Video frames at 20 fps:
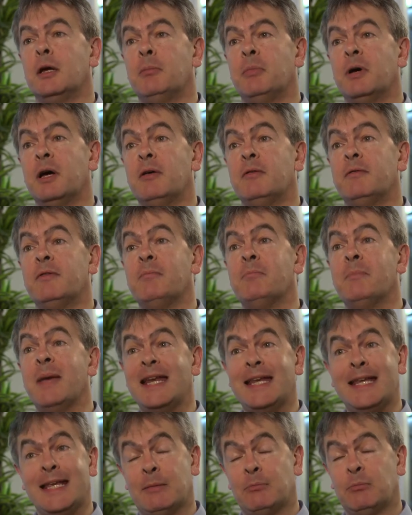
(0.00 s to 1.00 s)
But for
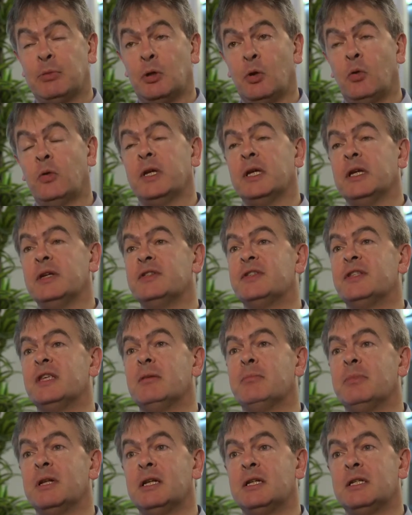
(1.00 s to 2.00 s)
many employees,
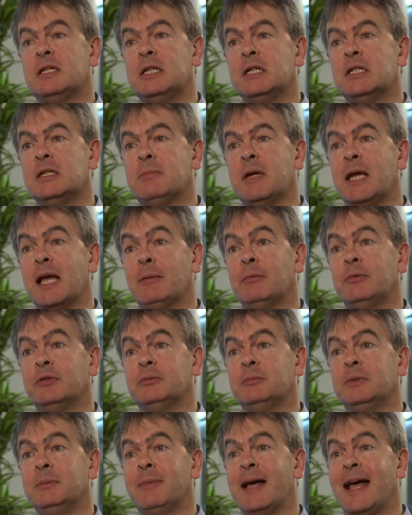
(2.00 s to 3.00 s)
the ability to be able
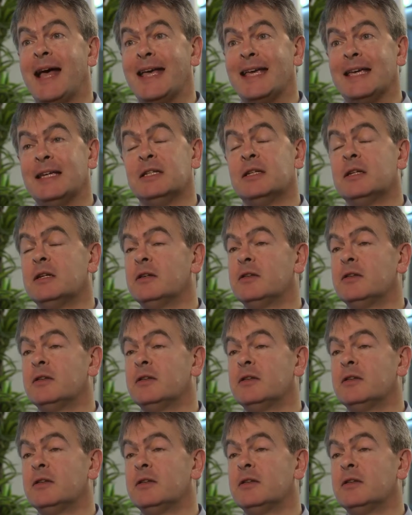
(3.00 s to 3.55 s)
to be paid